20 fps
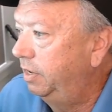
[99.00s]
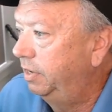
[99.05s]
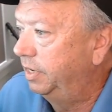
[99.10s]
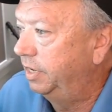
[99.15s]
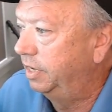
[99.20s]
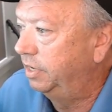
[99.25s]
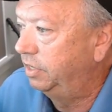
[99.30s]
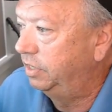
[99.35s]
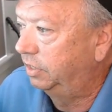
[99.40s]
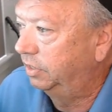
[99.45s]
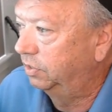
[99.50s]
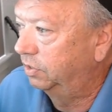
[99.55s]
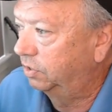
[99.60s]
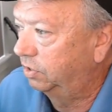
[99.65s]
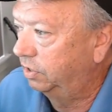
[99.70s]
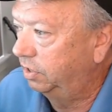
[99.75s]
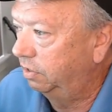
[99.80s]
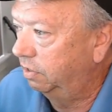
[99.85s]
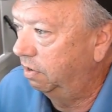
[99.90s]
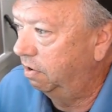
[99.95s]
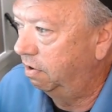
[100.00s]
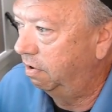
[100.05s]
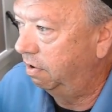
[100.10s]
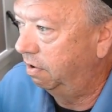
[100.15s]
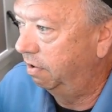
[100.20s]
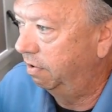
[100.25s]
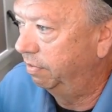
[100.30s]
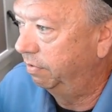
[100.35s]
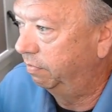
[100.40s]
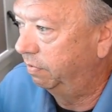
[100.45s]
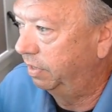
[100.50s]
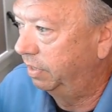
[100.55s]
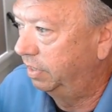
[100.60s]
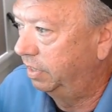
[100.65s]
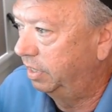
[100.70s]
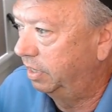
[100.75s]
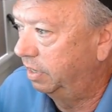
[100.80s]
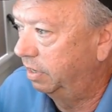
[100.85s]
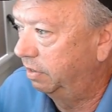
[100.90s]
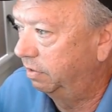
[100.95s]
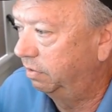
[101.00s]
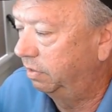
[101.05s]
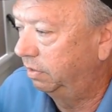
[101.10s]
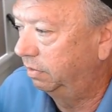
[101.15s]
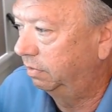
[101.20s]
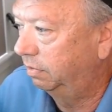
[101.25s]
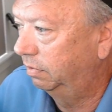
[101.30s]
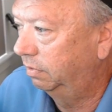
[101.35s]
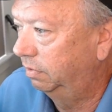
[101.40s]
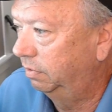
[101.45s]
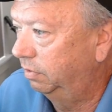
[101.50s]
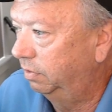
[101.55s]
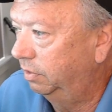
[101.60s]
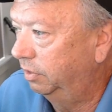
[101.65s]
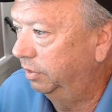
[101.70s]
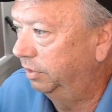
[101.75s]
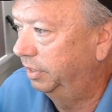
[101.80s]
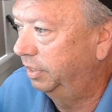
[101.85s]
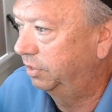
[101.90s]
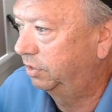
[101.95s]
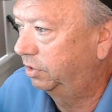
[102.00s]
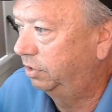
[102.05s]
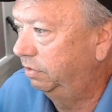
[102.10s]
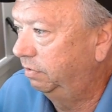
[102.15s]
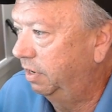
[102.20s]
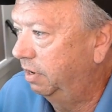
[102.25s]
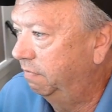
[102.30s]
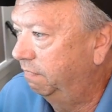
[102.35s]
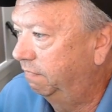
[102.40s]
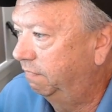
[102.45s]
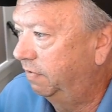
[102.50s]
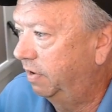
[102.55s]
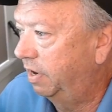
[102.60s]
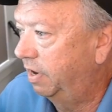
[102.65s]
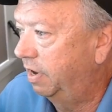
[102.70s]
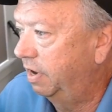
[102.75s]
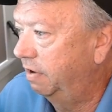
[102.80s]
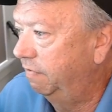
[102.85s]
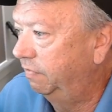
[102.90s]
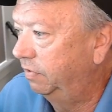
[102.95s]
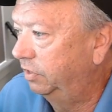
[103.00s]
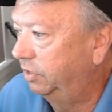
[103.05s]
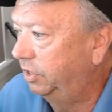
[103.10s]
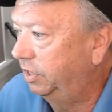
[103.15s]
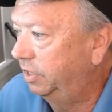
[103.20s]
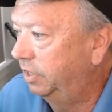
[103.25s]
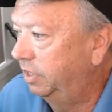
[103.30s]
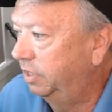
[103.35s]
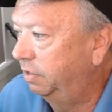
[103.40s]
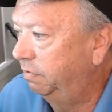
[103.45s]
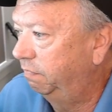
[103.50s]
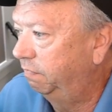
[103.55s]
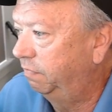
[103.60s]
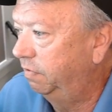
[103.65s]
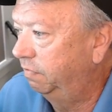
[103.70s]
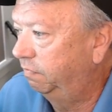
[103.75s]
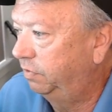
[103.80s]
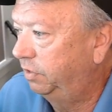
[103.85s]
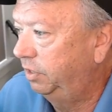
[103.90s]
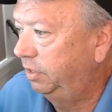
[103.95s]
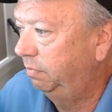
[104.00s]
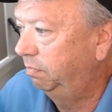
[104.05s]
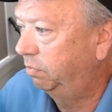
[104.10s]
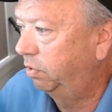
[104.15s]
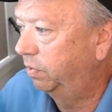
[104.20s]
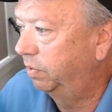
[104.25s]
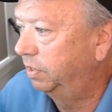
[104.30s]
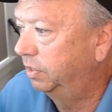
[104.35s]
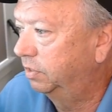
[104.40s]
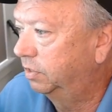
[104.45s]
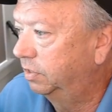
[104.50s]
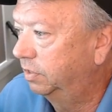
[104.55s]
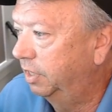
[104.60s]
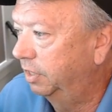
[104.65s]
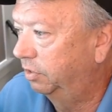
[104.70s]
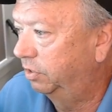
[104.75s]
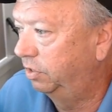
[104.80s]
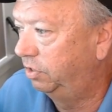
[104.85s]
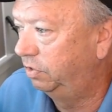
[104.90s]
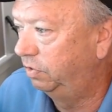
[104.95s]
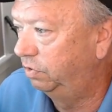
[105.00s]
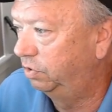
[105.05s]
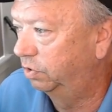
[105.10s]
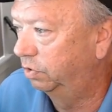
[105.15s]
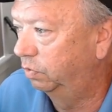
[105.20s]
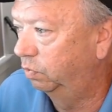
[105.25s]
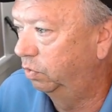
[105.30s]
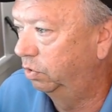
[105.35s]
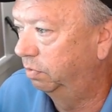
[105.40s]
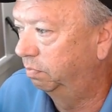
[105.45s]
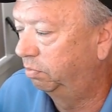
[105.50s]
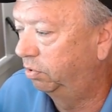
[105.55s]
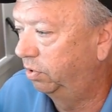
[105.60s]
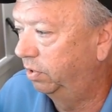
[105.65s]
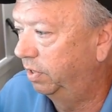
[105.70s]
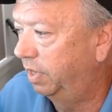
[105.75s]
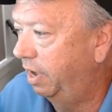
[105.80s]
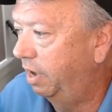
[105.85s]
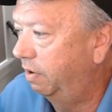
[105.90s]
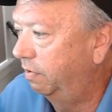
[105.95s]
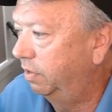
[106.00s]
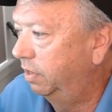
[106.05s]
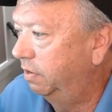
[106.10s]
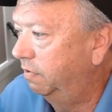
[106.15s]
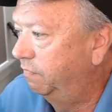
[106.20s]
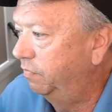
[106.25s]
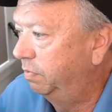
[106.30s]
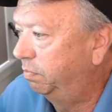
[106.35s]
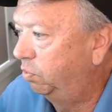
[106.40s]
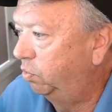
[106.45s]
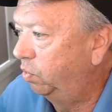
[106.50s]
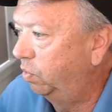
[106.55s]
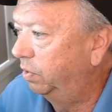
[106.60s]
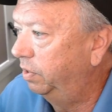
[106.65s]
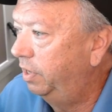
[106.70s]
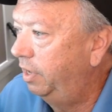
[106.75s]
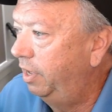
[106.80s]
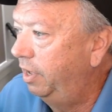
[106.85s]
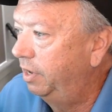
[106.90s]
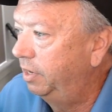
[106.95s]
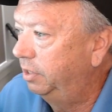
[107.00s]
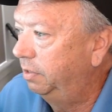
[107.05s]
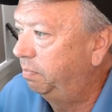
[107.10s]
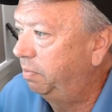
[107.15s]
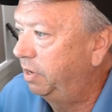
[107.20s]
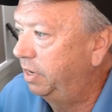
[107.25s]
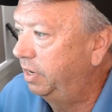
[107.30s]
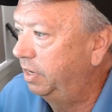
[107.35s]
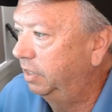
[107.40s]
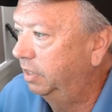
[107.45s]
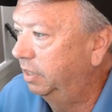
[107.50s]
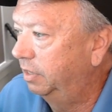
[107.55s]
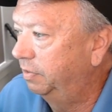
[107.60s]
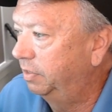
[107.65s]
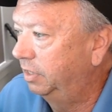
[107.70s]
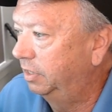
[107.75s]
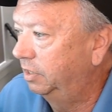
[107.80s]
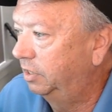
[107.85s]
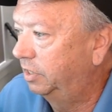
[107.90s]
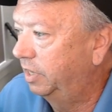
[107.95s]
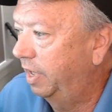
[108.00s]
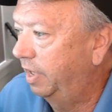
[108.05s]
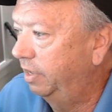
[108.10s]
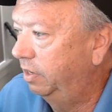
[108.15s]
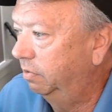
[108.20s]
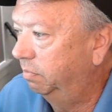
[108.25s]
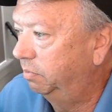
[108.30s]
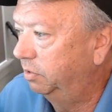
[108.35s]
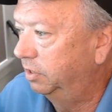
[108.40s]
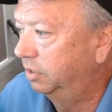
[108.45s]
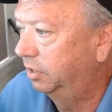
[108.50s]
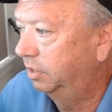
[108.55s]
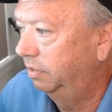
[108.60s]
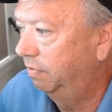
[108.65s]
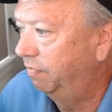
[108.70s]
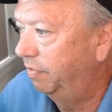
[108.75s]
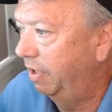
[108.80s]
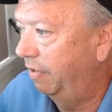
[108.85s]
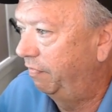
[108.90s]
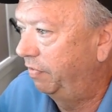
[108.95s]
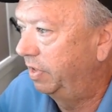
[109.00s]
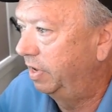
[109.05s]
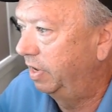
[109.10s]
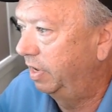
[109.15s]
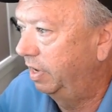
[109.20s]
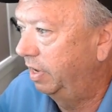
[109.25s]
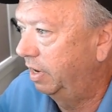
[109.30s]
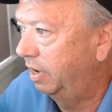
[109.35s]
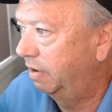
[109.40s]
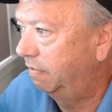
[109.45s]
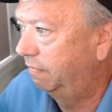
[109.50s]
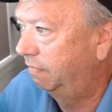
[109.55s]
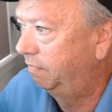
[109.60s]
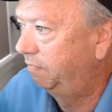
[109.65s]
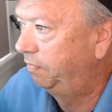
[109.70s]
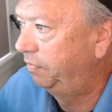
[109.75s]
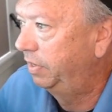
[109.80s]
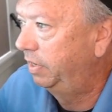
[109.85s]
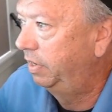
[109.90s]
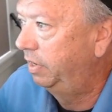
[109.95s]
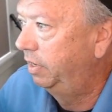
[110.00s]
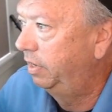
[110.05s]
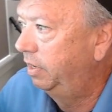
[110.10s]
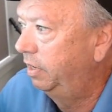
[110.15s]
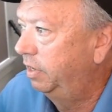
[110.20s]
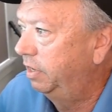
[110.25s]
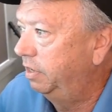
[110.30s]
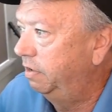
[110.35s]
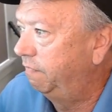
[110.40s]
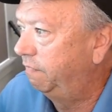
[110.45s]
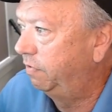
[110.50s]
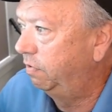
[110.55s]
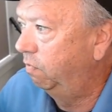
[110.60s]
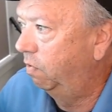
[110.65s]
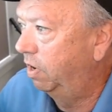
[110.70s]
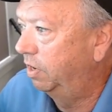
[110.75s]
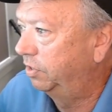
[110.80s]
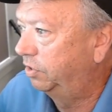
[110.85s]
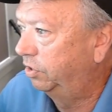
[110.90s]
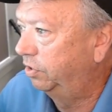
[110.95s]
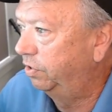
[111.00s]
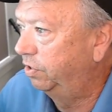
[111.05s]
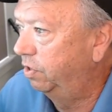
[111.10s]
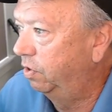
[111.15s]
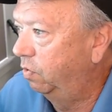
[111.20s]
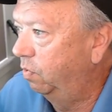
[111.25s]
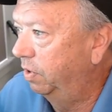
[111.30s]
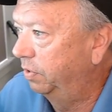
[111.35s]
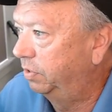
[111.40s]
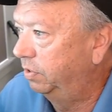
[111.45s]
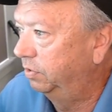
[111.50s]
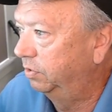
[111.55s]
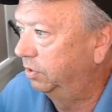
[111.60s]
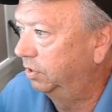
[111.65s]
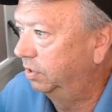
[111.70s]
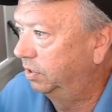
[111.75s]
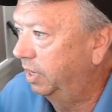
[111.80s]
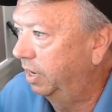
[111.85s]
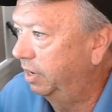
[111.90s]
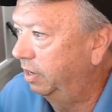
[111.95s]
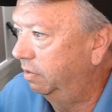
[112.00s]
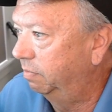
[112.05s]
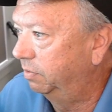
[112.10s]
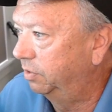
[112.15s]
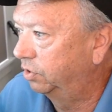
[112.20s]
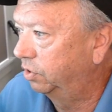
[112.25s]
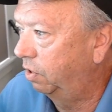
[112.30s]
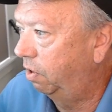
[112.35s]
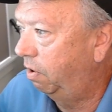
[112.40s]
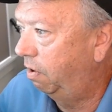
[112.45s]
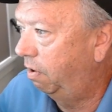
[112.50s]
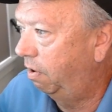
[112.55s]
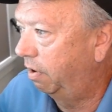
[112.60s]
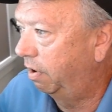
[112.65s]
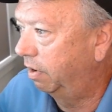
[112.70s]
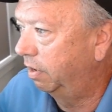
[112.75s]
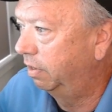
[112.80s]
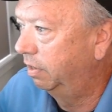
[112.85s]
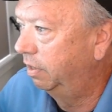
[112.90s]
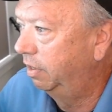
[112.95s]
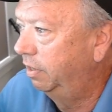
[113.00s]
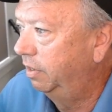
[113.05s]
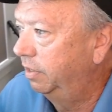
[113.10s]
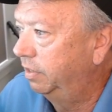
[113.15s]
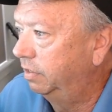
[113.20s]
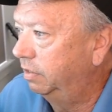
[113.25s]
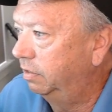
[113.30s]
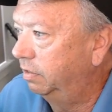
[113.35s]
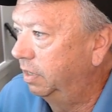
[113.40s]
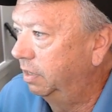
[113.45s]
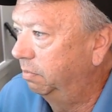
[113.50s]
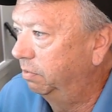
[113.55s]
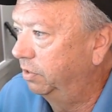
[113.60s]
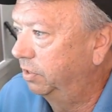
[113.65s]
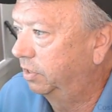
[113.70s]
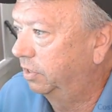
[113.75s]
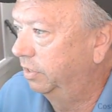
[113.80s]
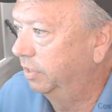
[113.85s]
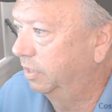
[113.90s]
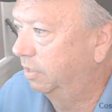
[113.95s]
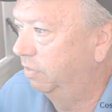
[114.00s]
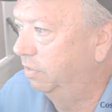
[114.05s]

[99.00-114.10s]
And you can see all the way down the list, you have 5 and 10 and 15 points that the user will pull out of the pool, depending on the entitlement that they have. If you want to know what those entitlements are, you're able to click